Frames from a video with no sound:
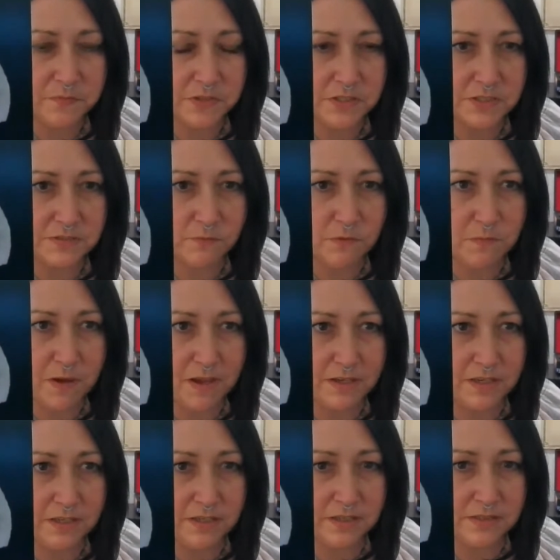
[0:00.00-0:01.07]
just
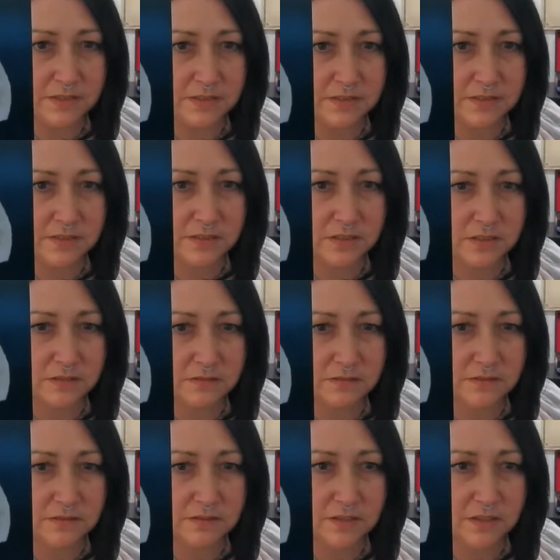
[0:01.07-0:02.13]
reminding us to
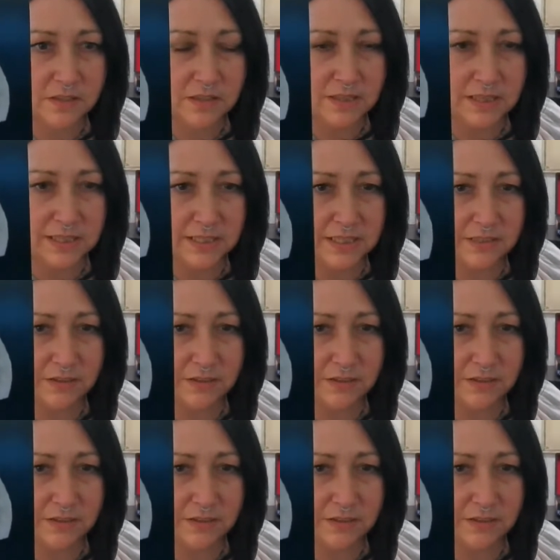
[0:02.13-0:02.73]
lean